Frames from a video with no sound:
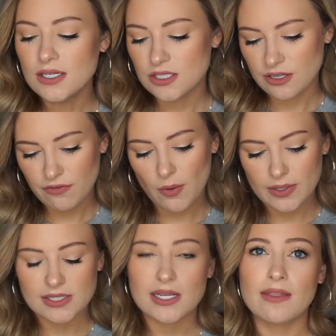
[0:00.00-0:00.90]
So if y'all want
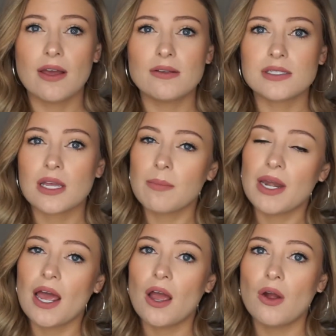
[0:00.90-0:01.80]
to see those, let me
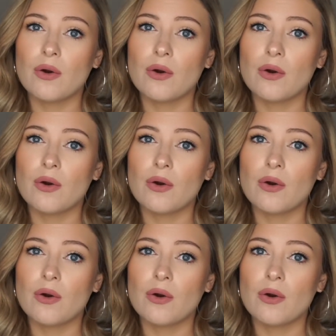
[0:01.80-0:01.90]
know.